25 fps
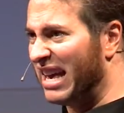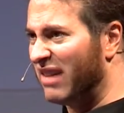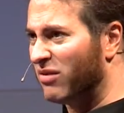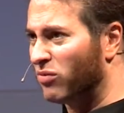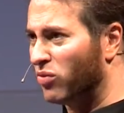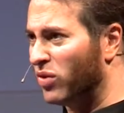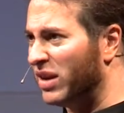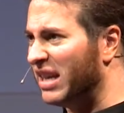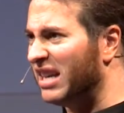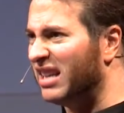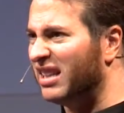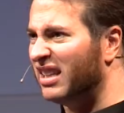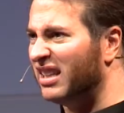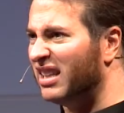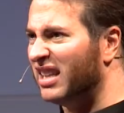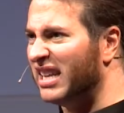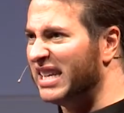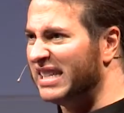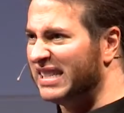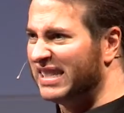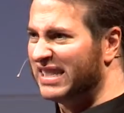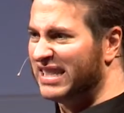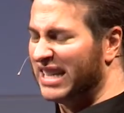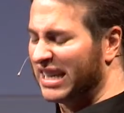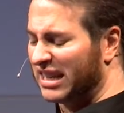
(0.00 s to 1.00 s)

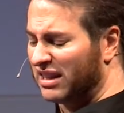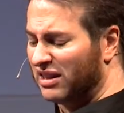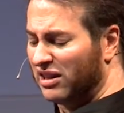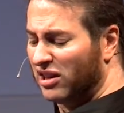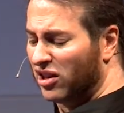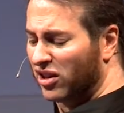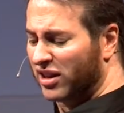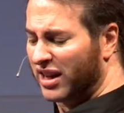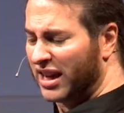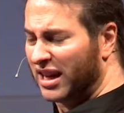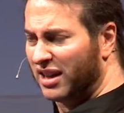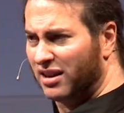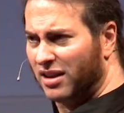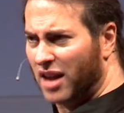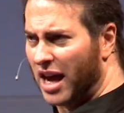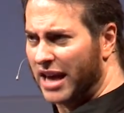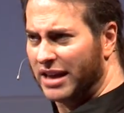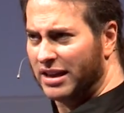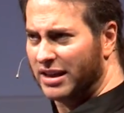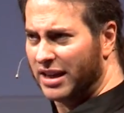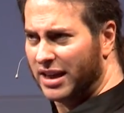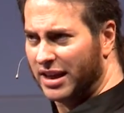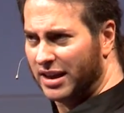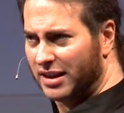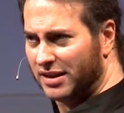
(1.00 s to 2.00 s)
realistic-looking
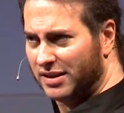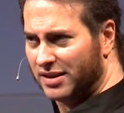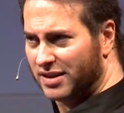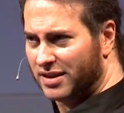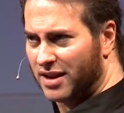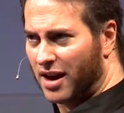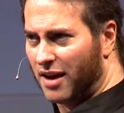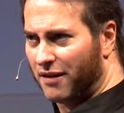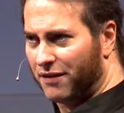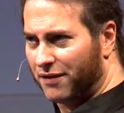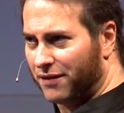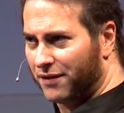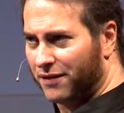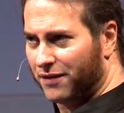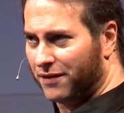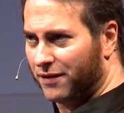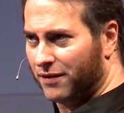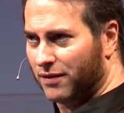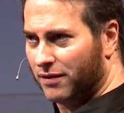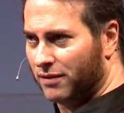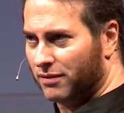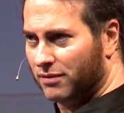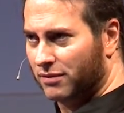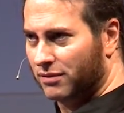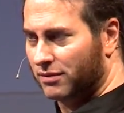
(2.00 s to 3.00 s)
lightning stuff.
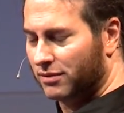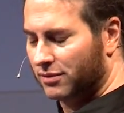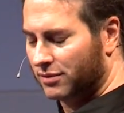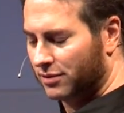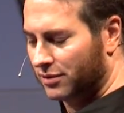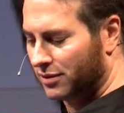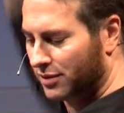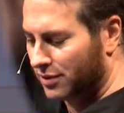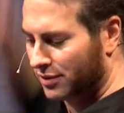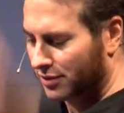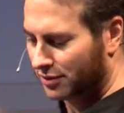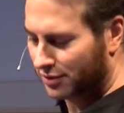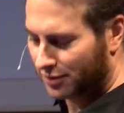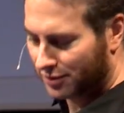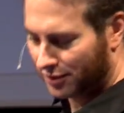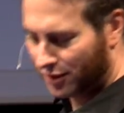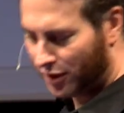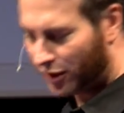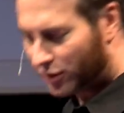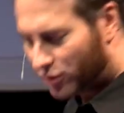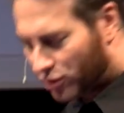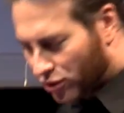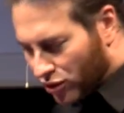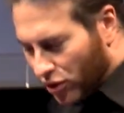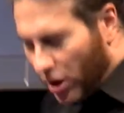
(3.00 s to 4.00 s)
You
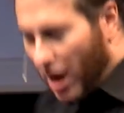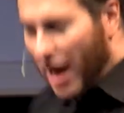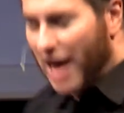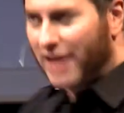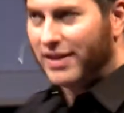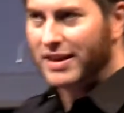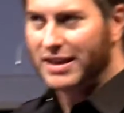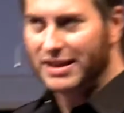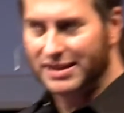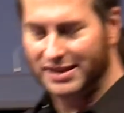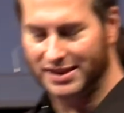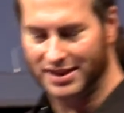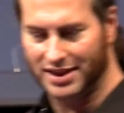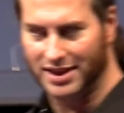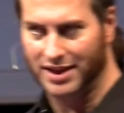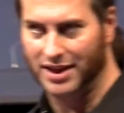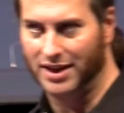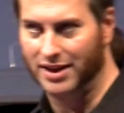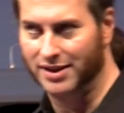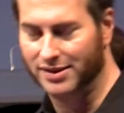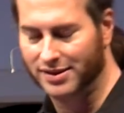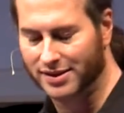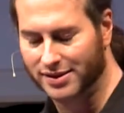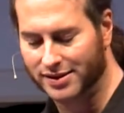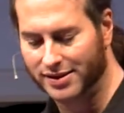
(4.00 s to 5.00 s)
could try these
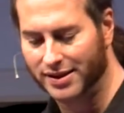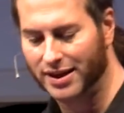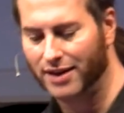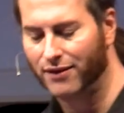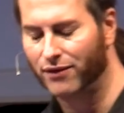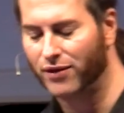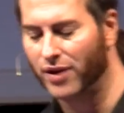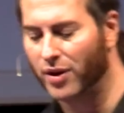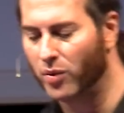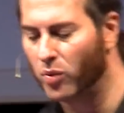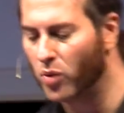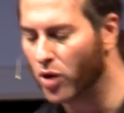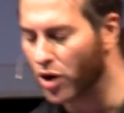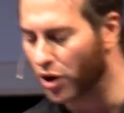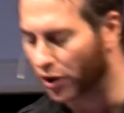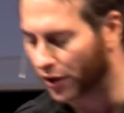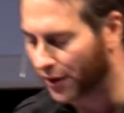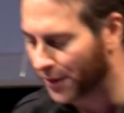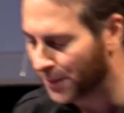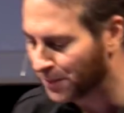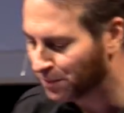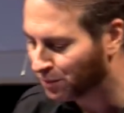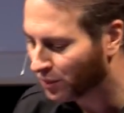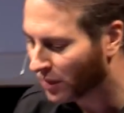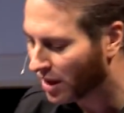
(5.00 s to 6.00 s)
things and see if they work.
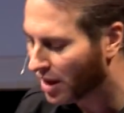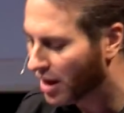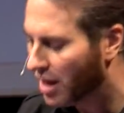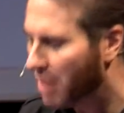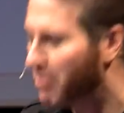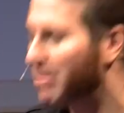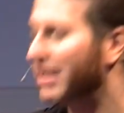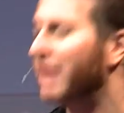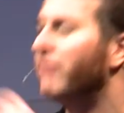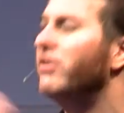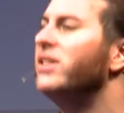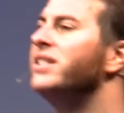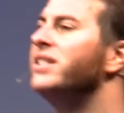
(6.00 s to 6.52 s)
But every